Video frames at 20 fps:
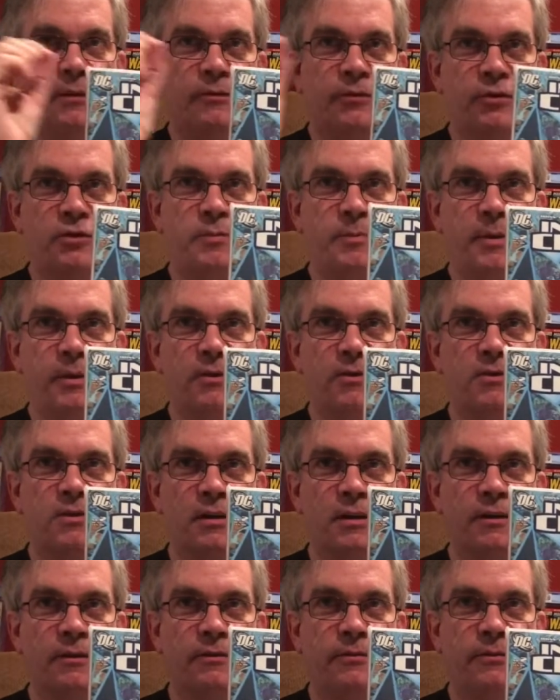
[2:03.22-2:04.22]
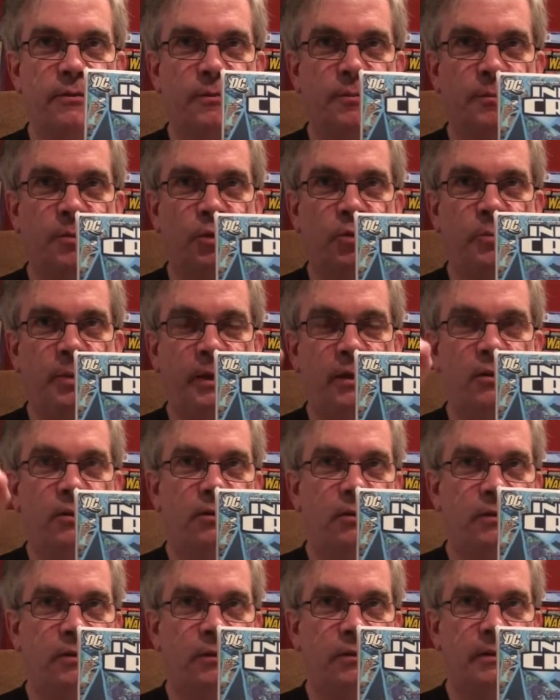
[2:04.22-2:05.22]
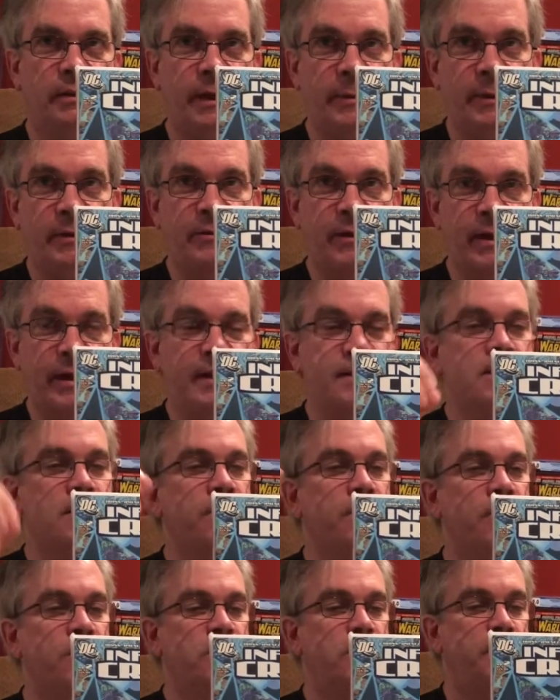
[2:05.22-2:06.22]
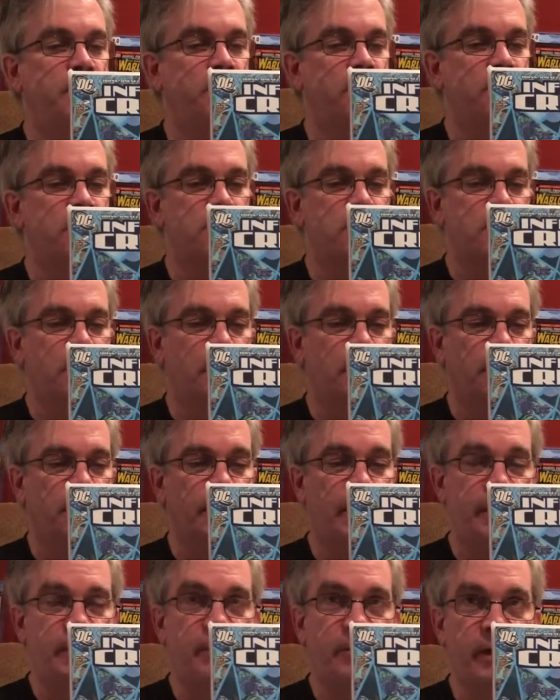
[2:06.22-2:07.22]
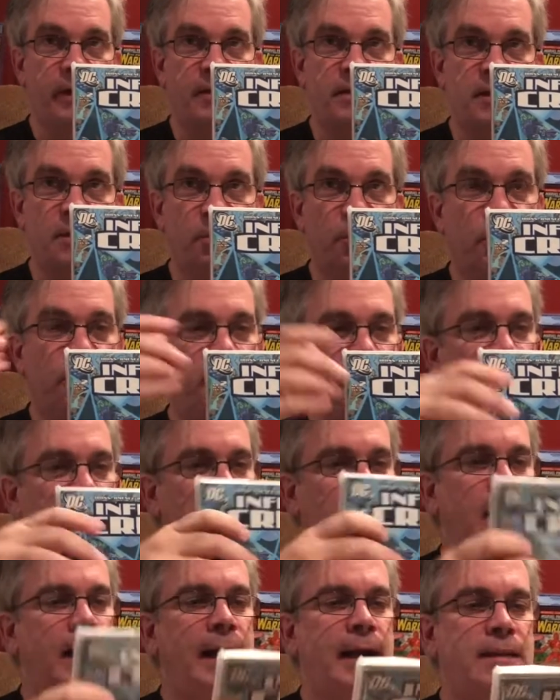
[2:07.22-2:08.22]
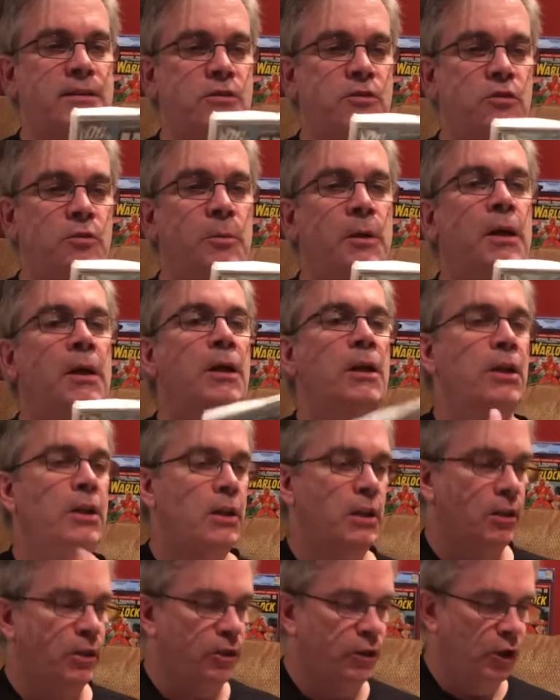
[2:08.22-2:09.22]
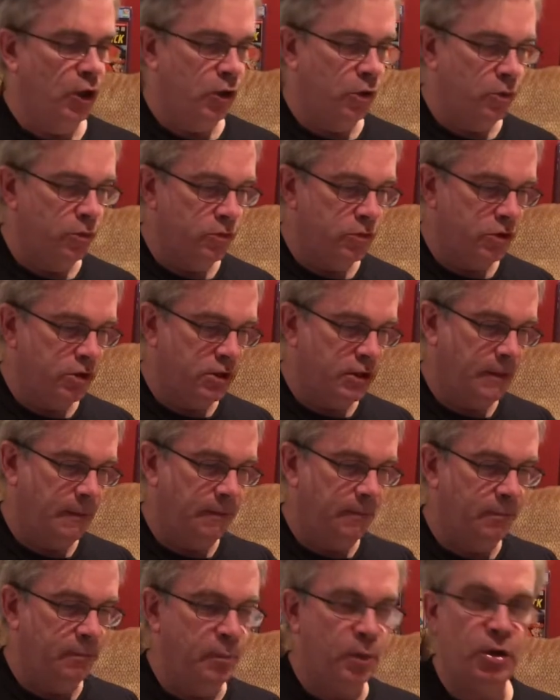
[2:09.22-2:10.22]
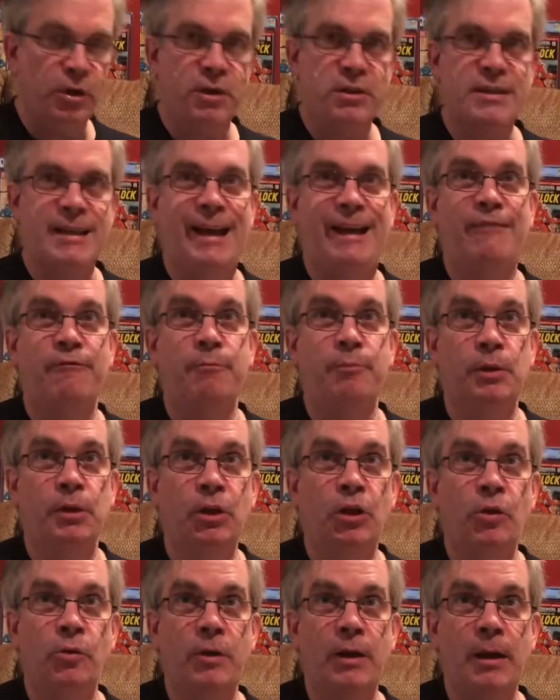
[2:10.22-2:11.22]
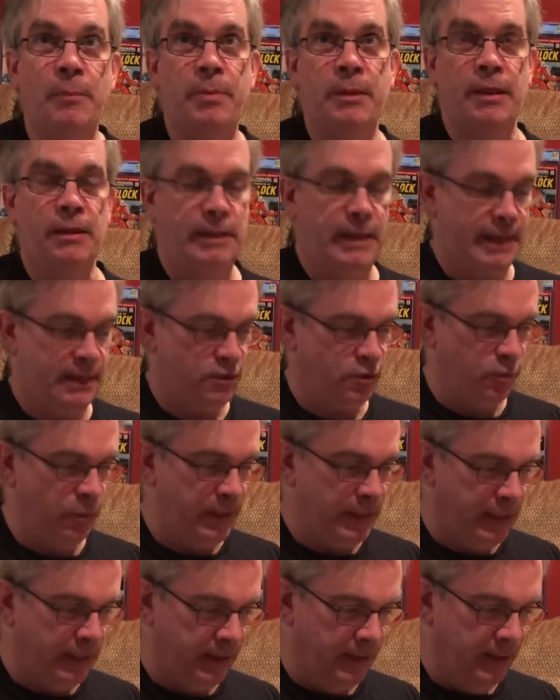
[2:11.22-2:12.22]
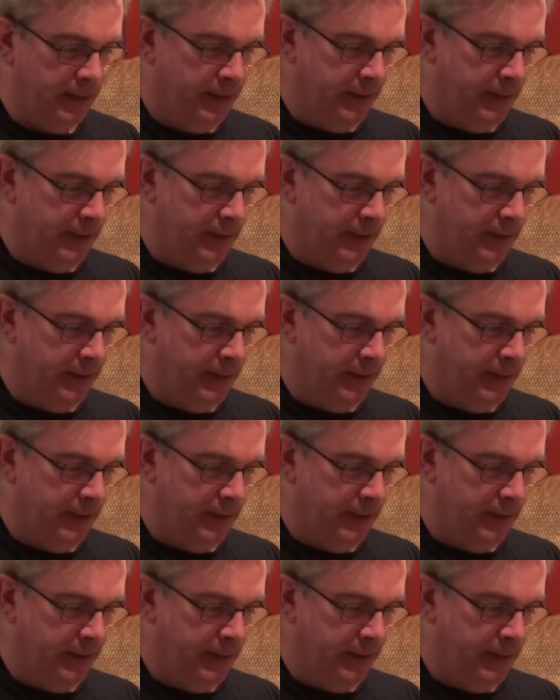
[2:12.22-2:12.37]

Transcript: First appearance of Blue Beetle, Jaime Reyes, and first appearance of Jaime Reyes in the Blue Beetle costume. Those books have blown up in the last week